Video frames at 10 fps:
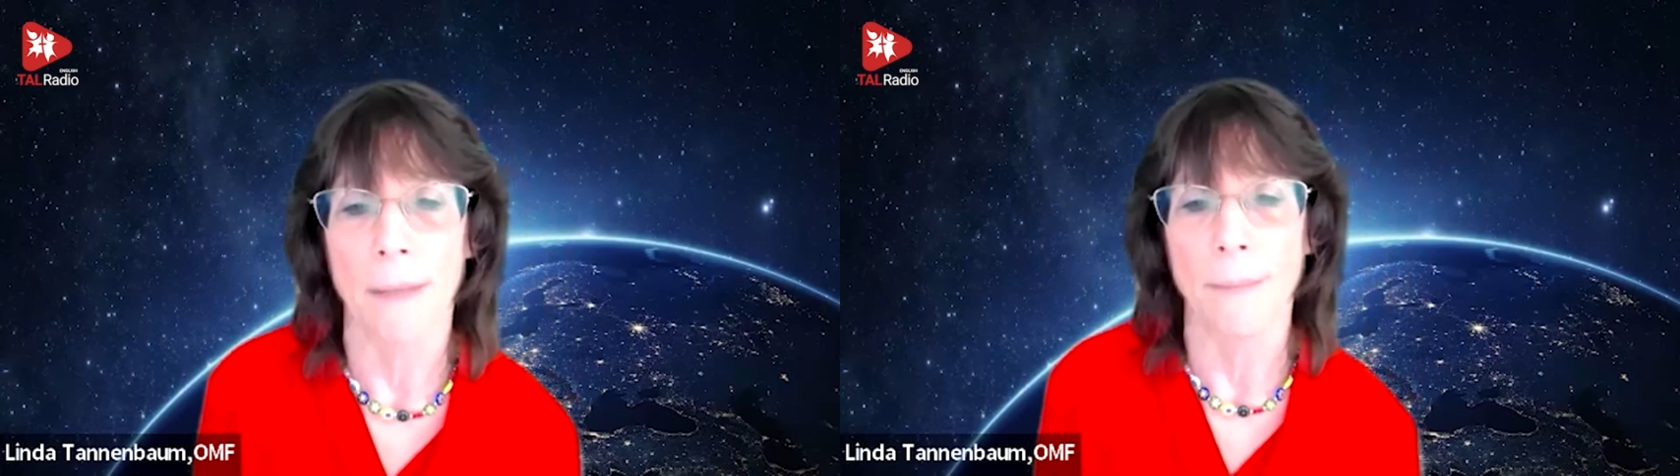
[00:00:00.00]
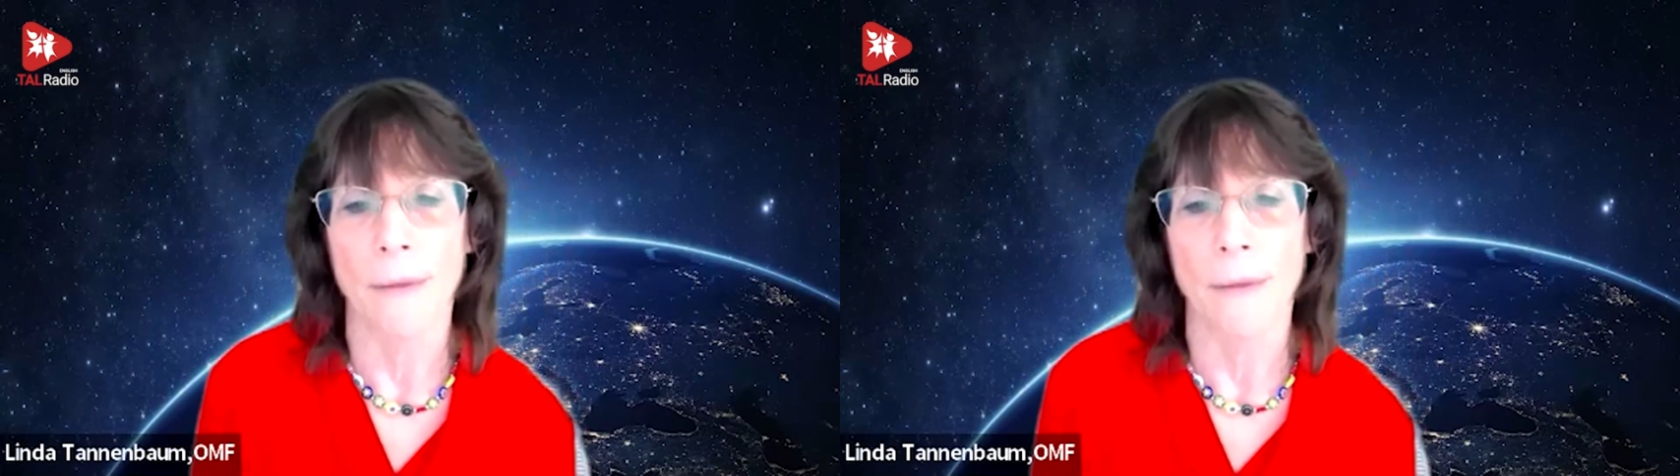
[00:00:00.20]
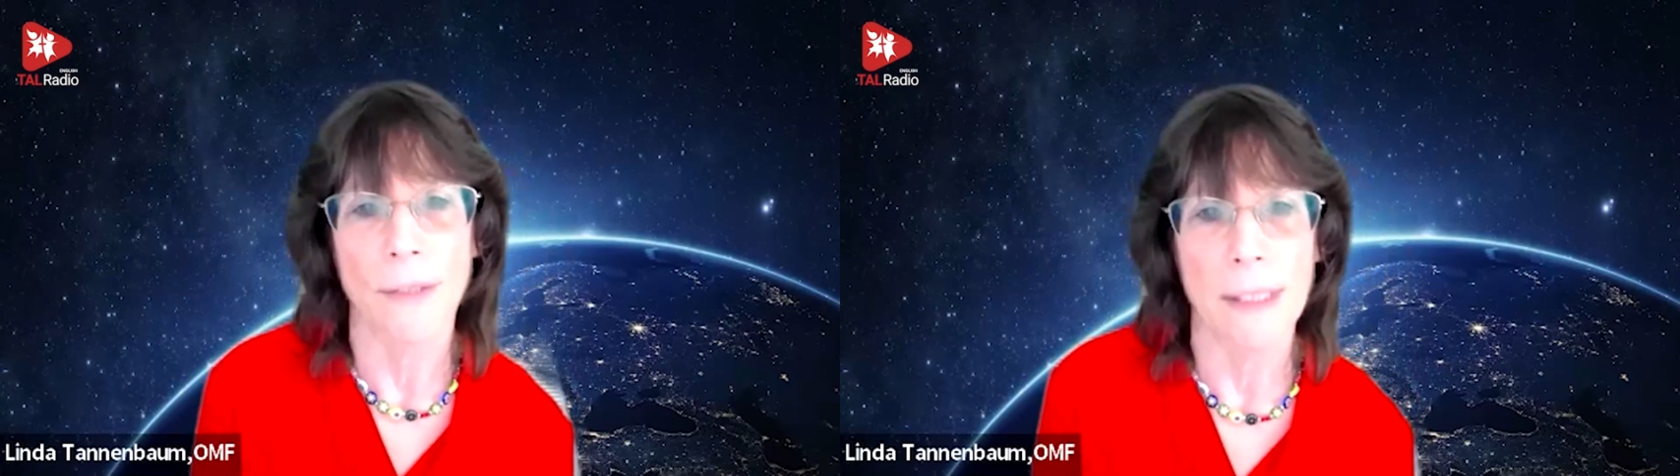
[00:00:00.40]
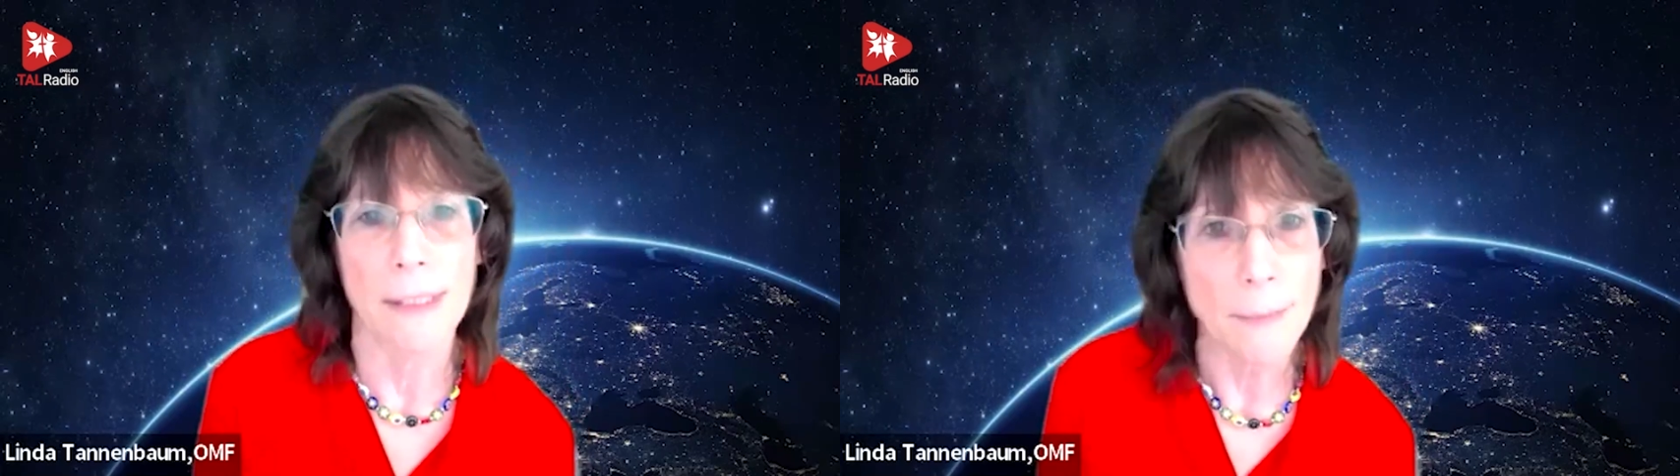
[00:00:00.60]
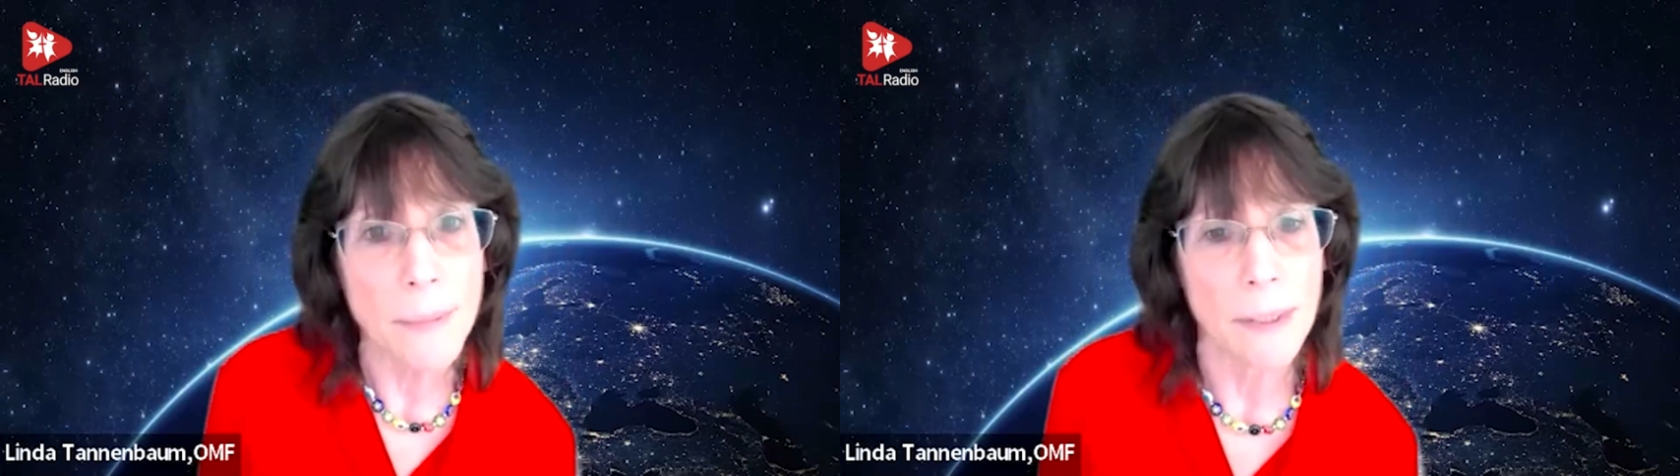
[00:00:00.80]
there's these
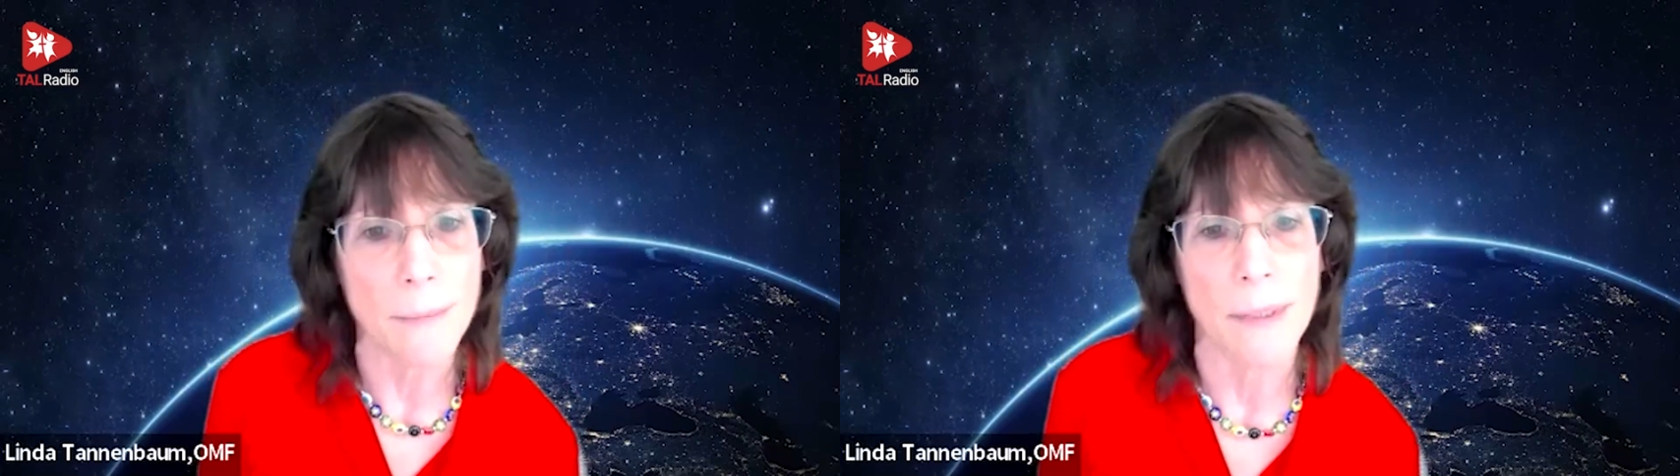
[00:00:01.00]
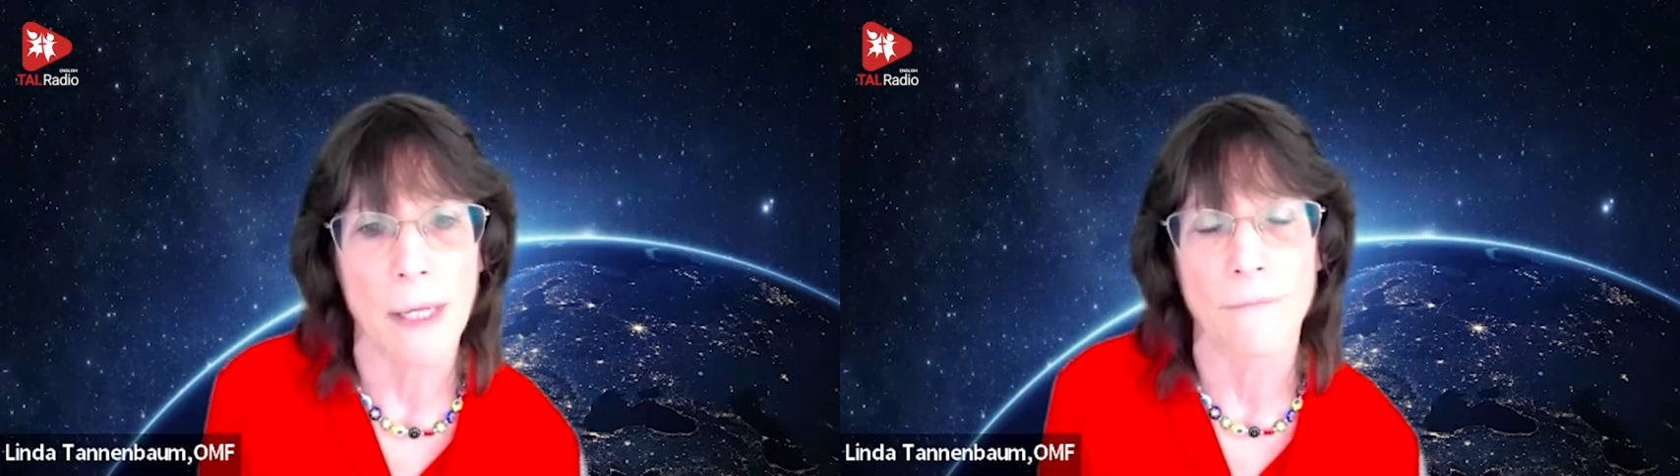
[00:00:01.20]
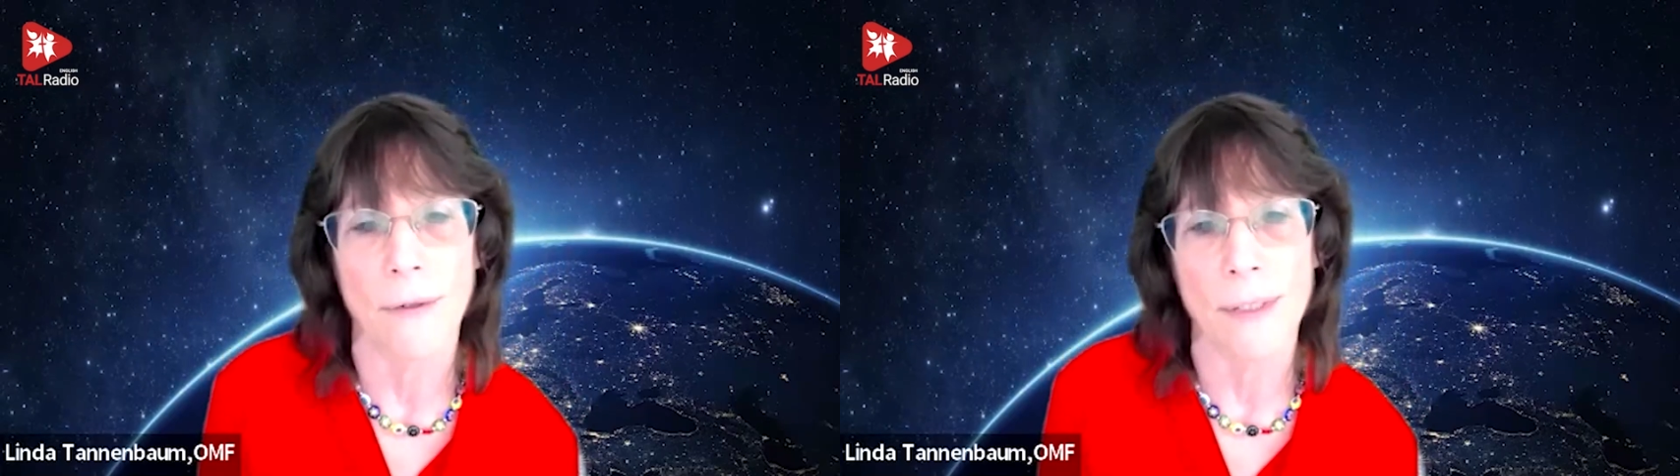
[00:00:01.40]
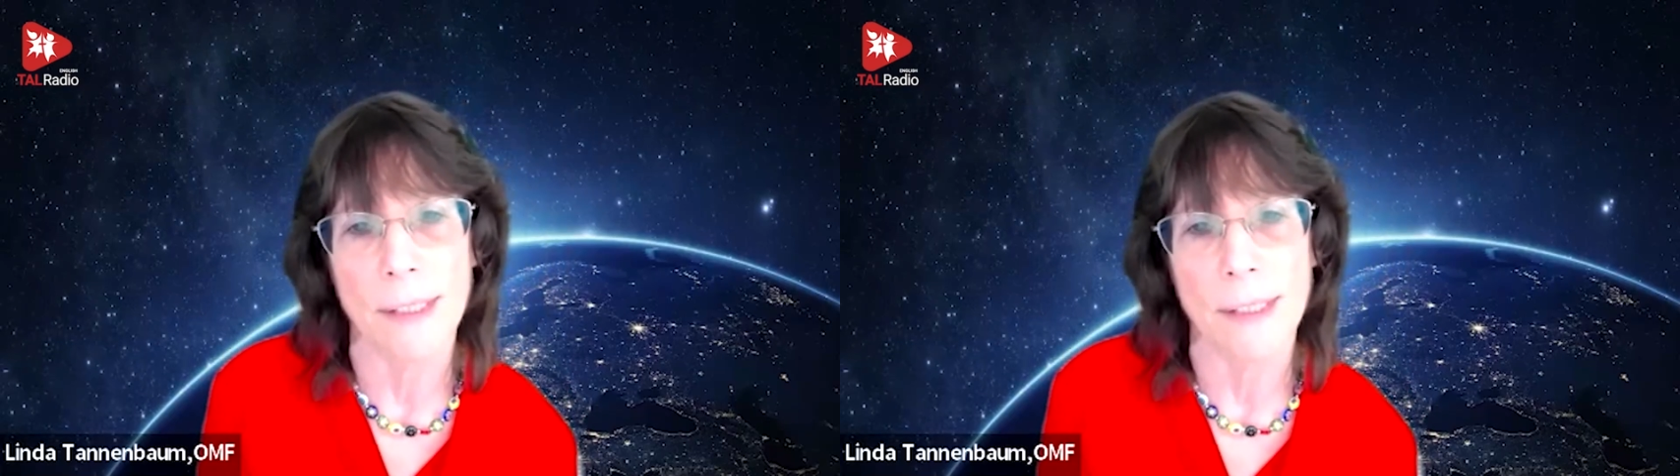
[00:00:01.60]
symptoms that are very